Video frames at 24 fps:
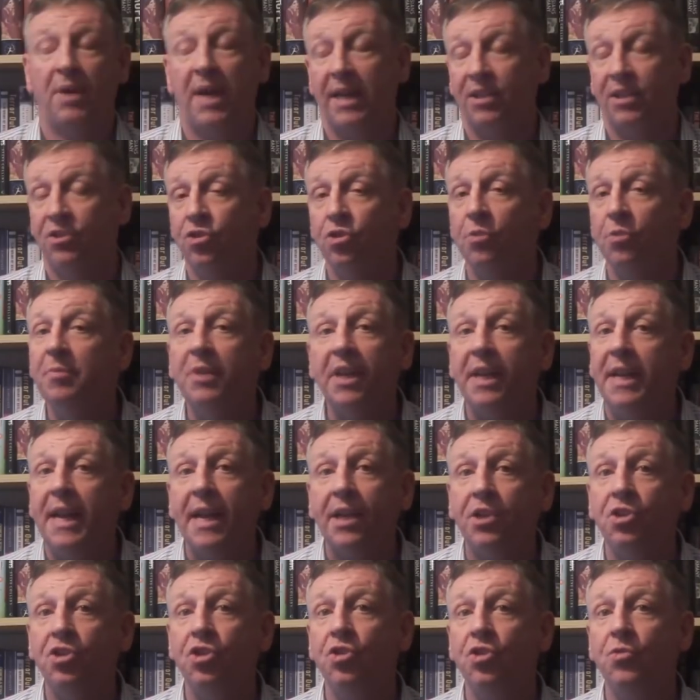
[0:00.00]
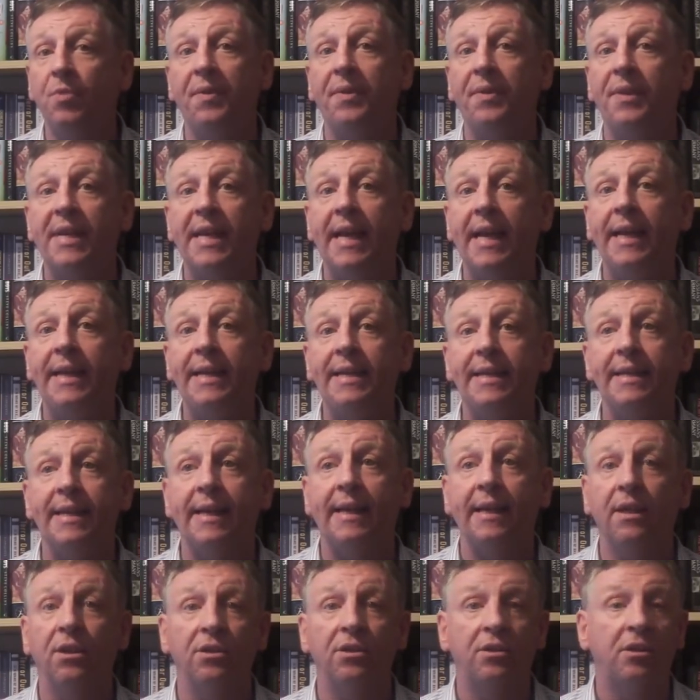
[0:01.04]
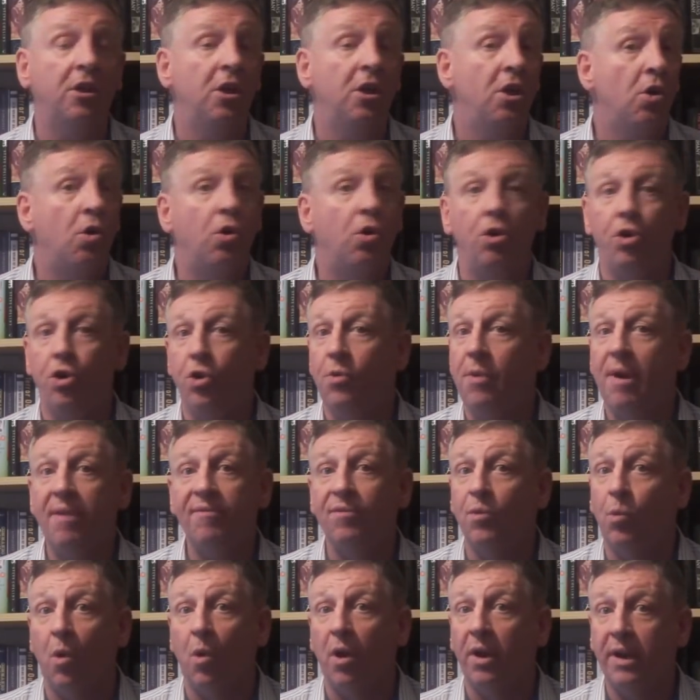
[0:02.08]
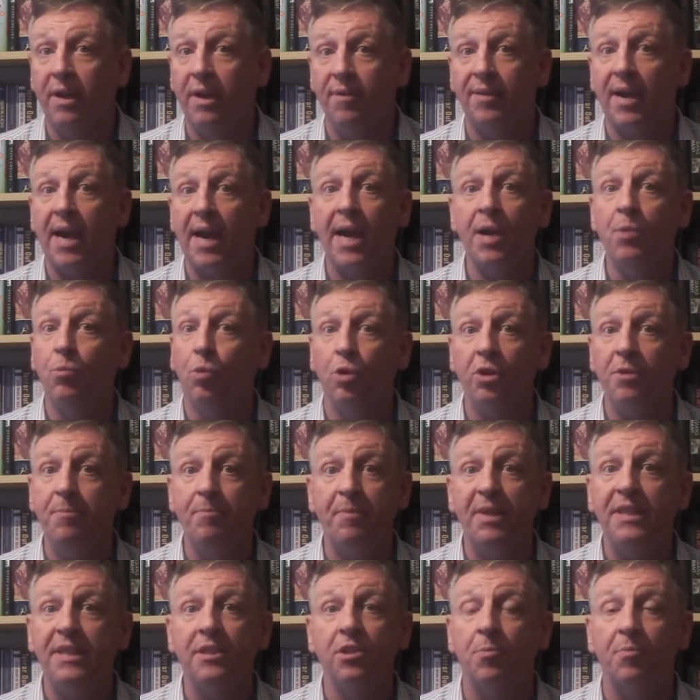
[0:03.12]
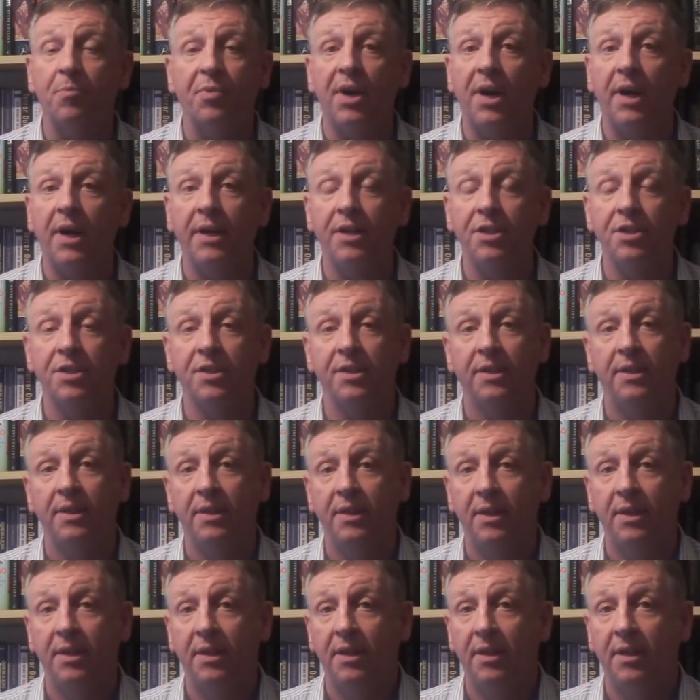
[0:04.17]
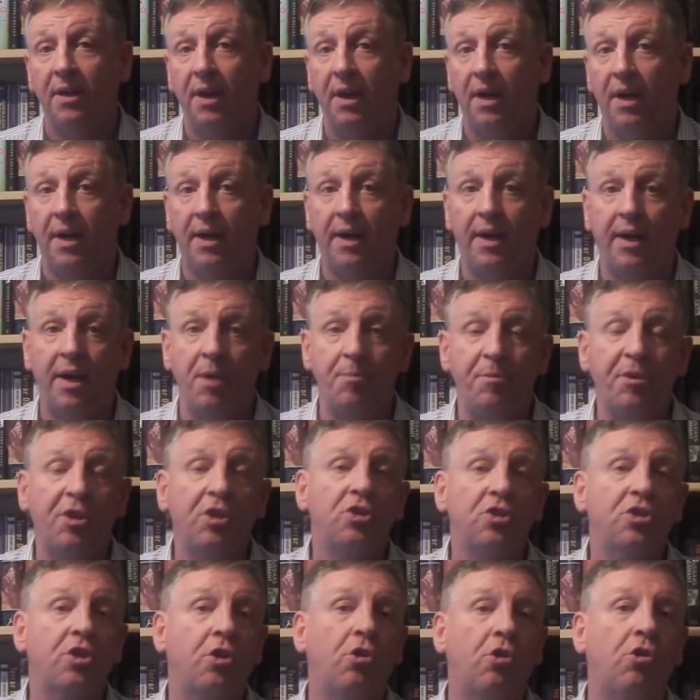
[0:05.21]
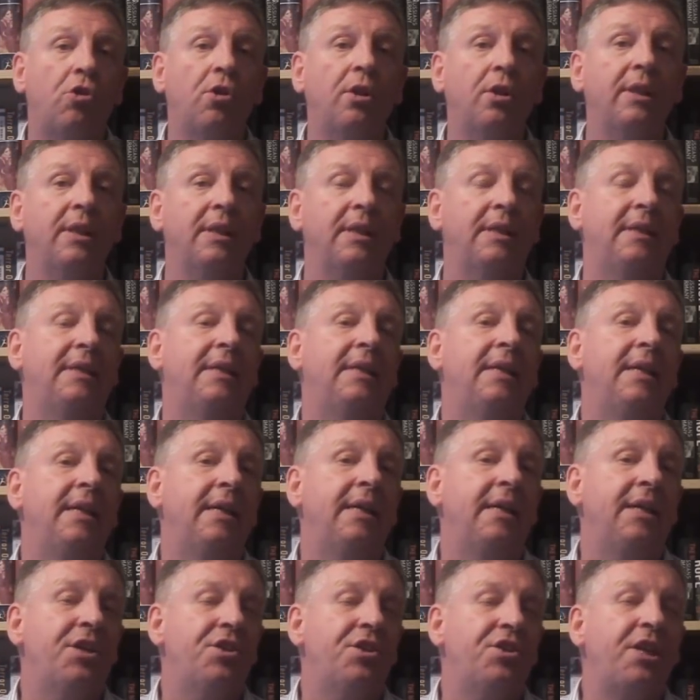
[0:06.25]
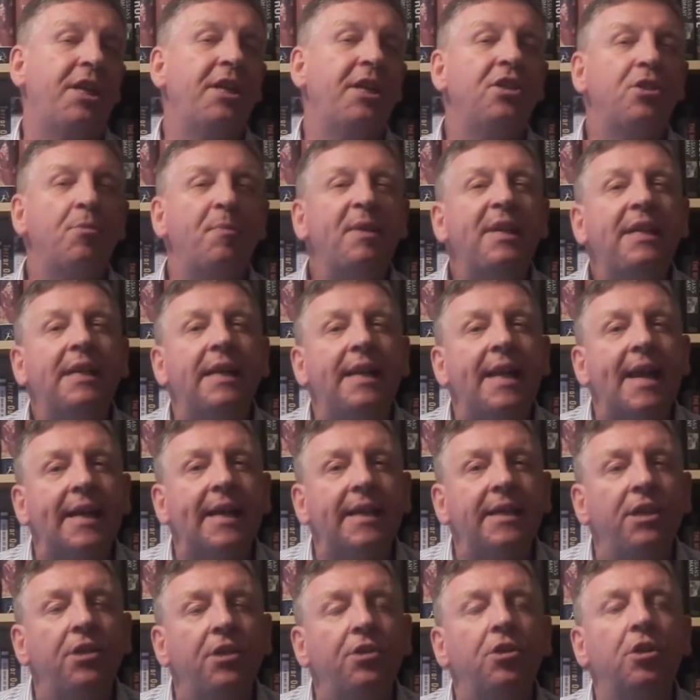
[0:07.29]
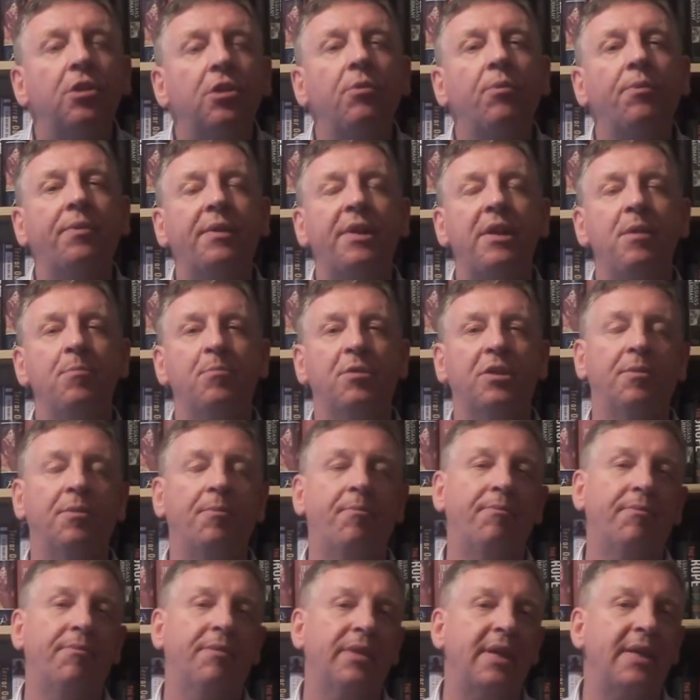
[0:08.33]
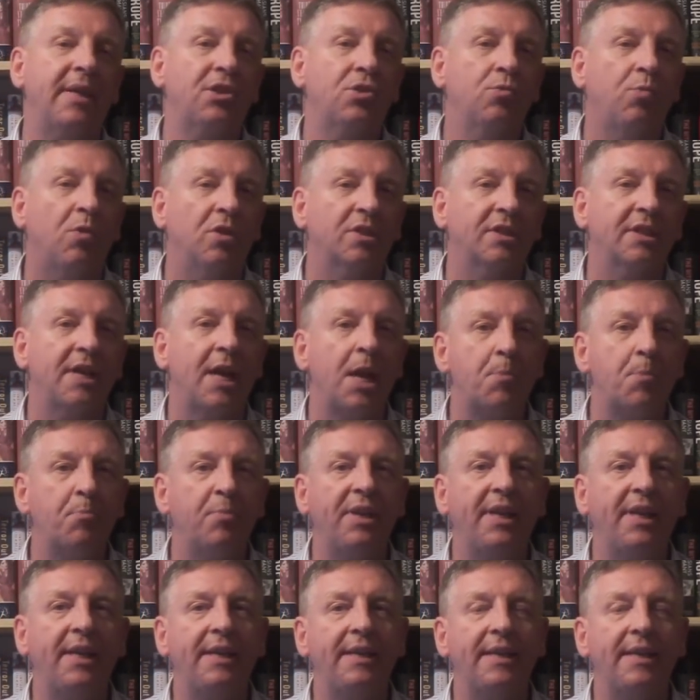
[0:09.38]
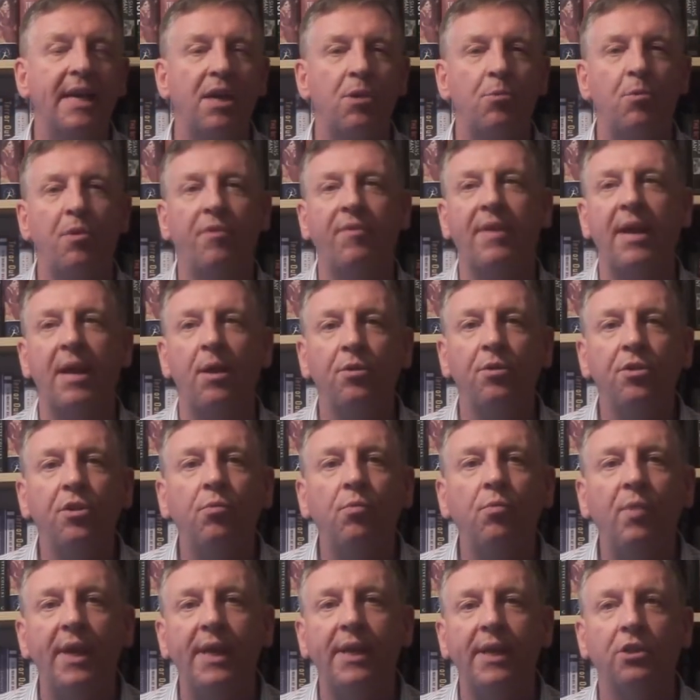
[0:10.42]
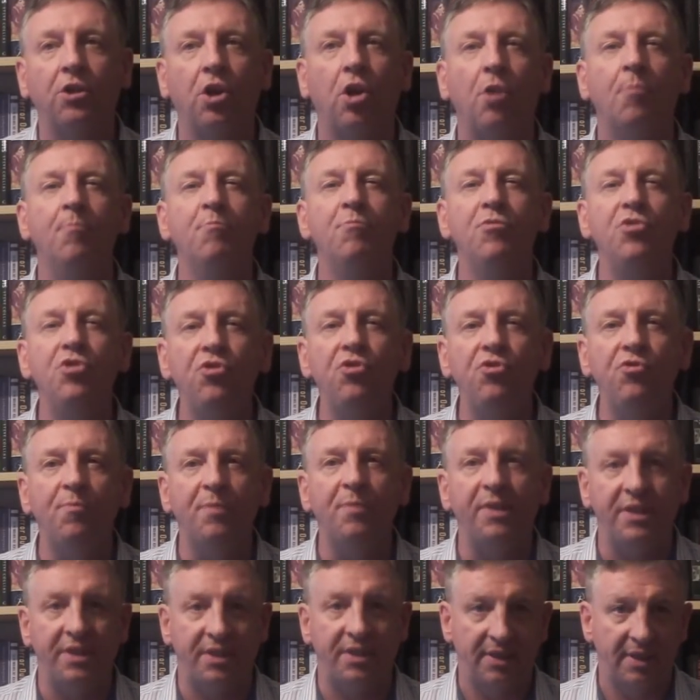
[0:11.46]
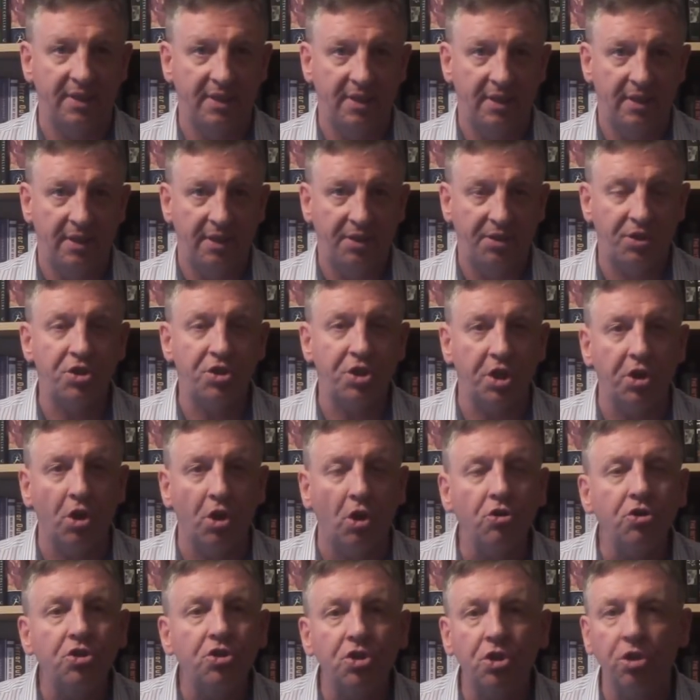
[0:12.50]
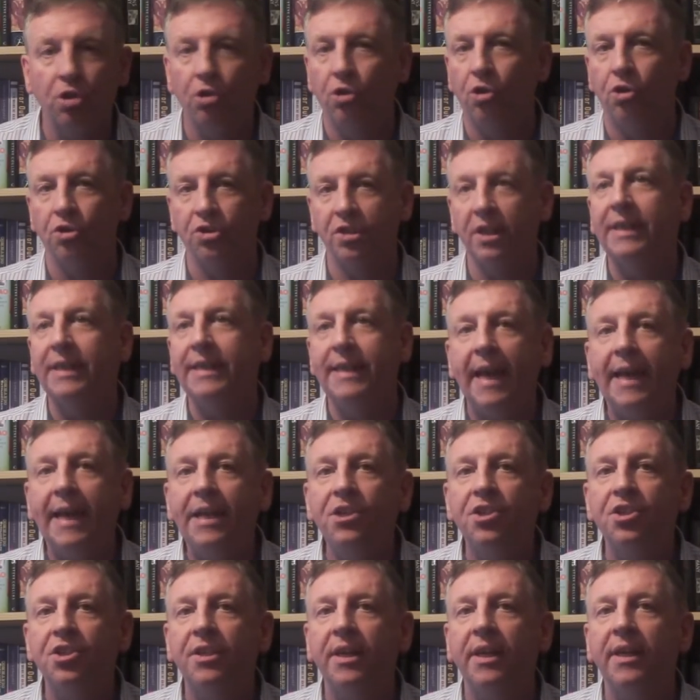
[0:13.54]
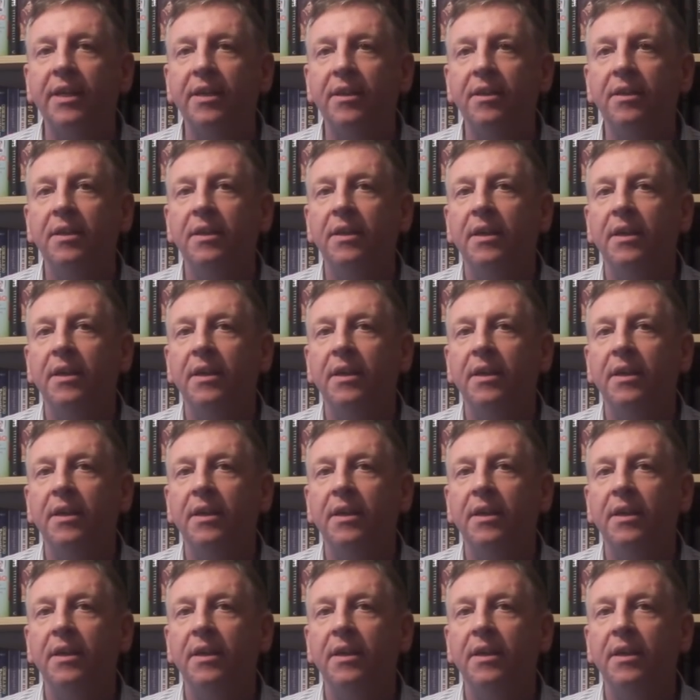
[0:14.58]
had some connections with the ADL or whoever, whatever. I wouldn't be surprised. Because they're all seem to be connected, don't they? But that's what's happening now around the world. Our movement, there's an onslaught against it